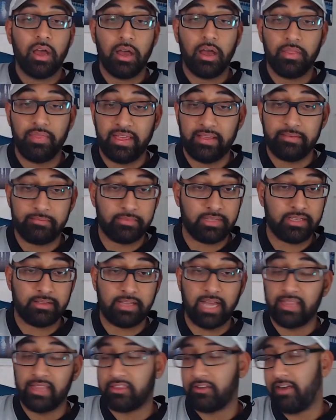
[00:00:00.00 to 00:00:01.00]
They
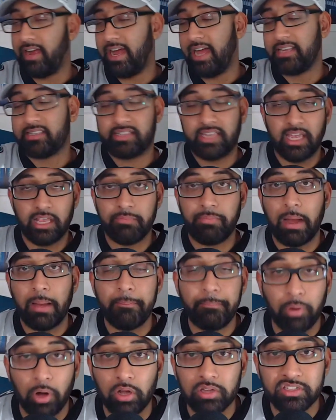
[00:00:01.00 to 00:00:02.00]
got their ass kicked by
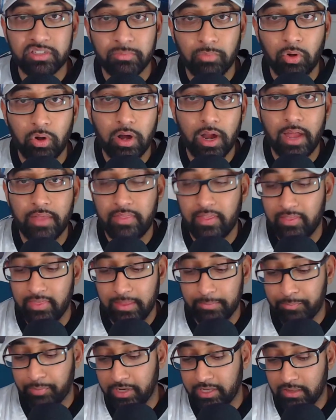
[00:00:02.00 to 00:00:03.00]
Baltimore, and then they
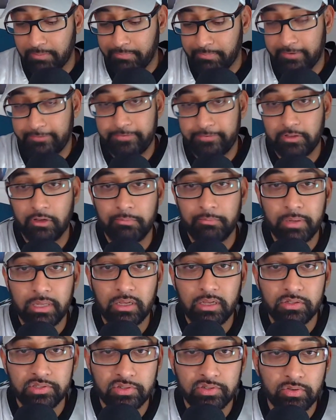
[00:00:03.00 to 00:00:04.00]
played the Buffalo
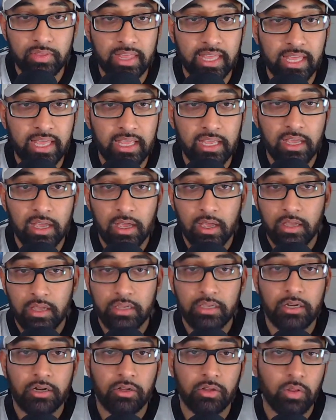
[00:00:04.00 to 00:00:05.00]
Bills, who they,
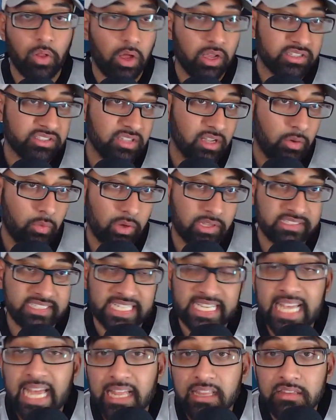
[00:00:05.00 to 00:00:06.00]
lost once
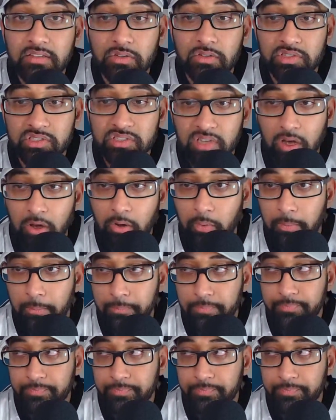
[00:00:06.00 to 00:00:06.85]
again to. So